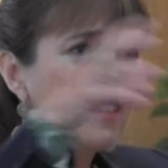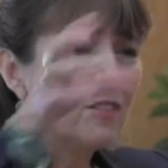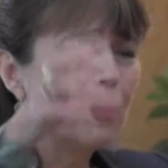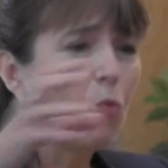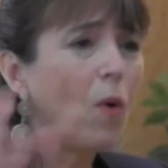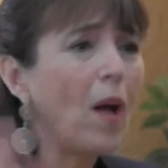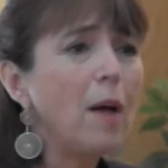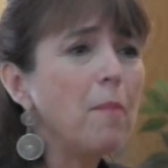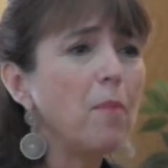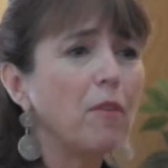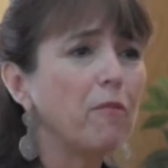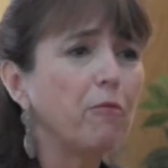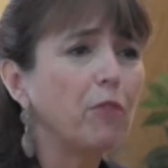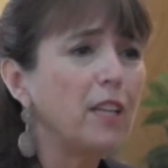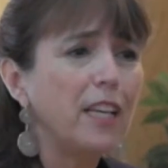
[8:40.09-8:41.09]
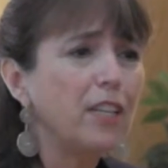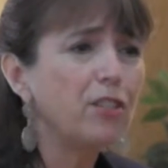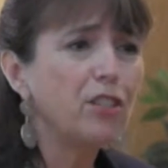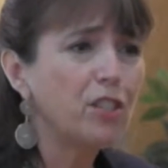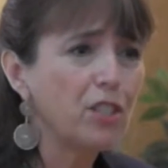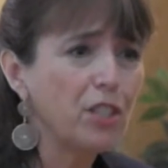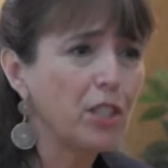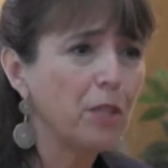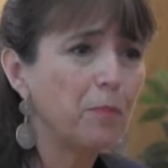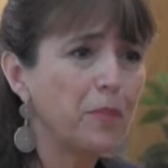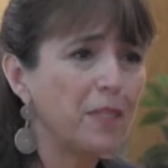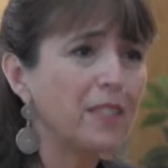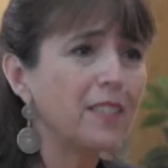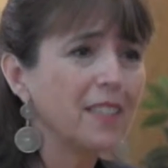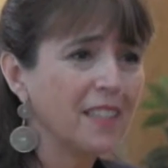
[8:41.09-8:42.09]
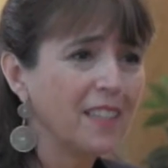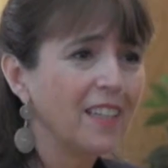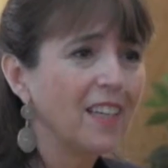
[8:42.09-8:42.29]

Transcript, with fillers: web of relationships